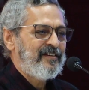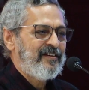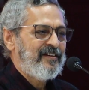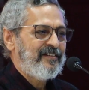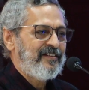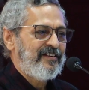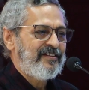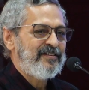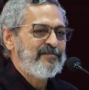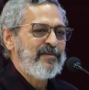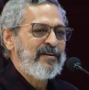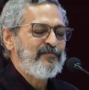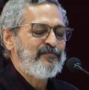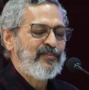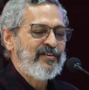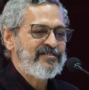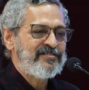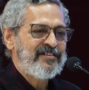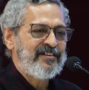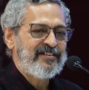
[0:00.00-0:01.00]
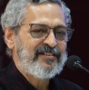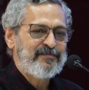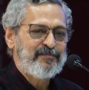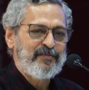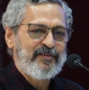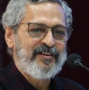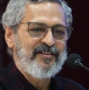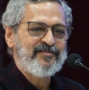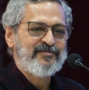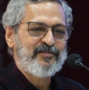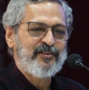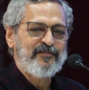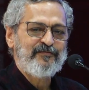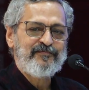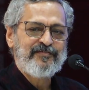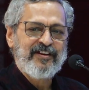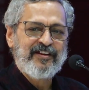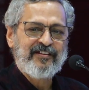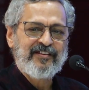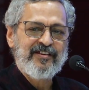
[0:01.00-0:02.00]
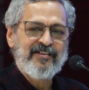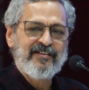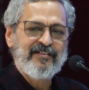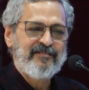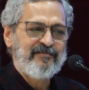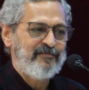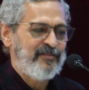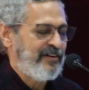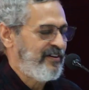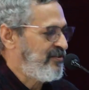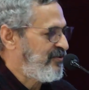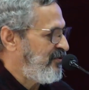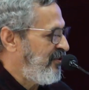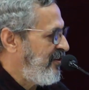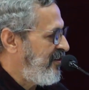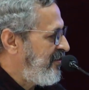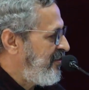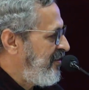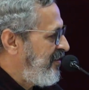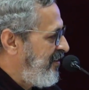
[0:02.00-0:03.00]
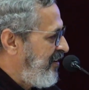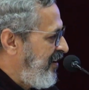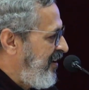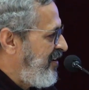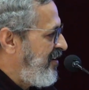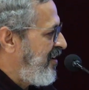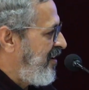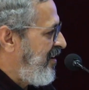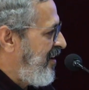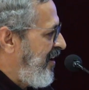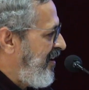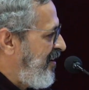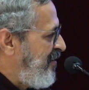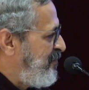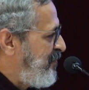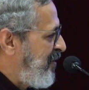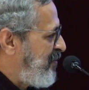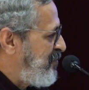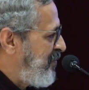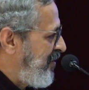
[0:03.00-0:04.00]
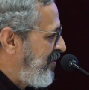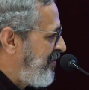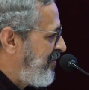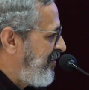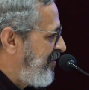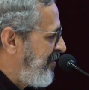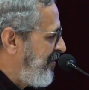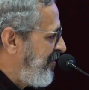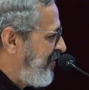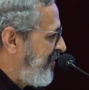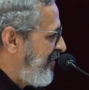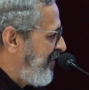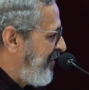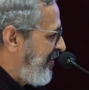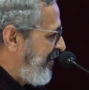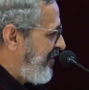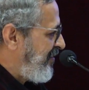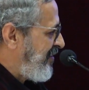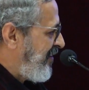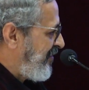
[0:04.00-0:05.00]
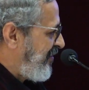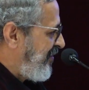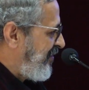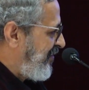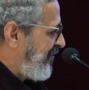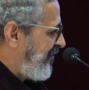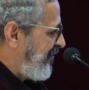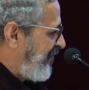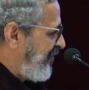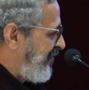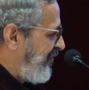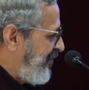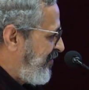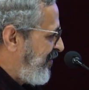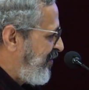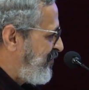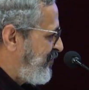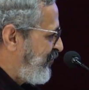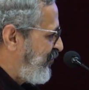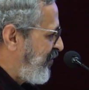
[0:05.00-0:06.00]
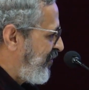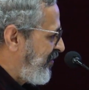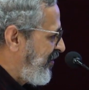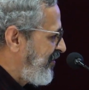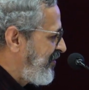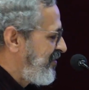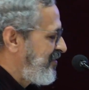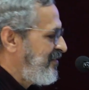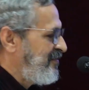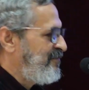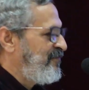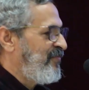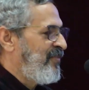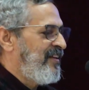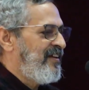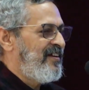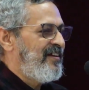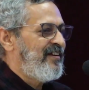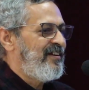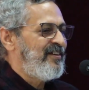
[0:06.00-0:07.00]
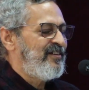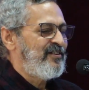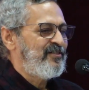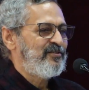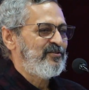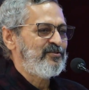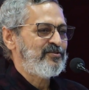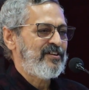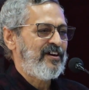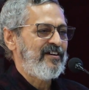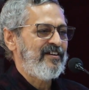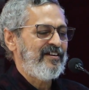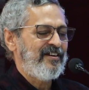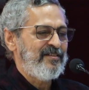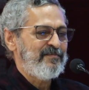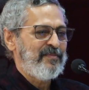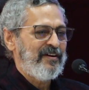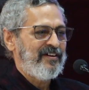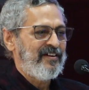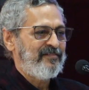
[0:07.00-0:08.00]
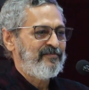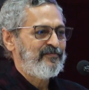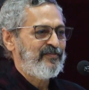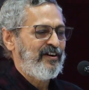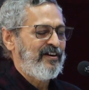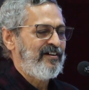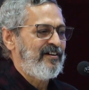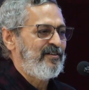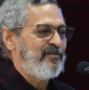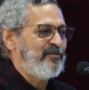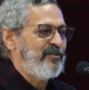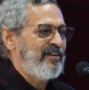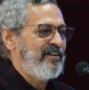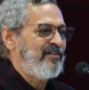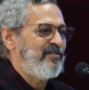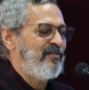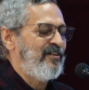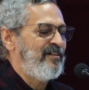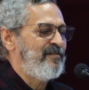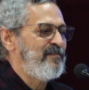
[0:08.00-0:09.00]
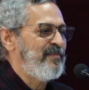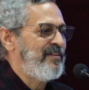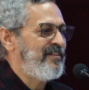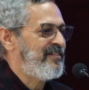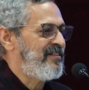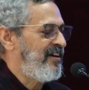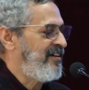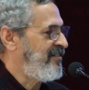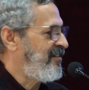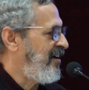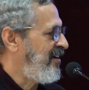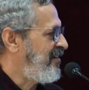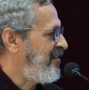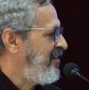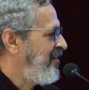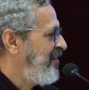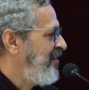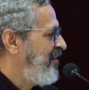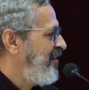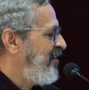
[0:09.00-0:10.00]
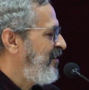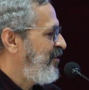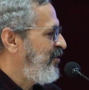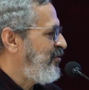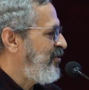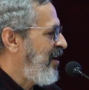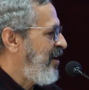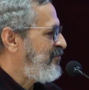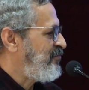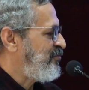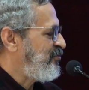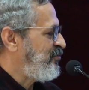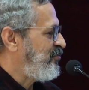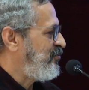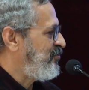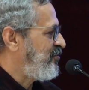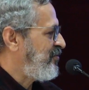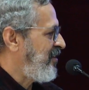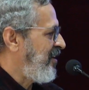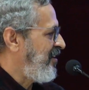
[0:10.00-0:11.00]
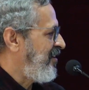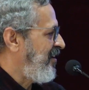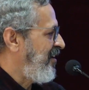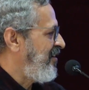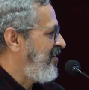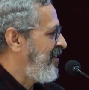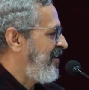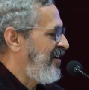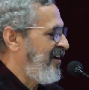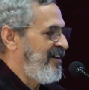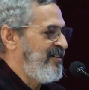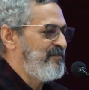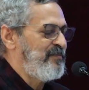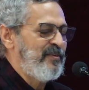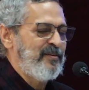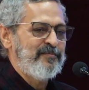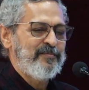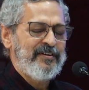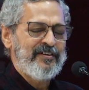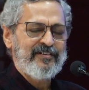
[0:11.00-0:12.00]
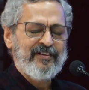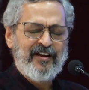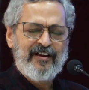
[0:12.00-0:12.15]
This is my first experience of taking what is called inner line permit. Is that the term for this? So suddenly my friend Noni called me and said that you have to take inner line permit.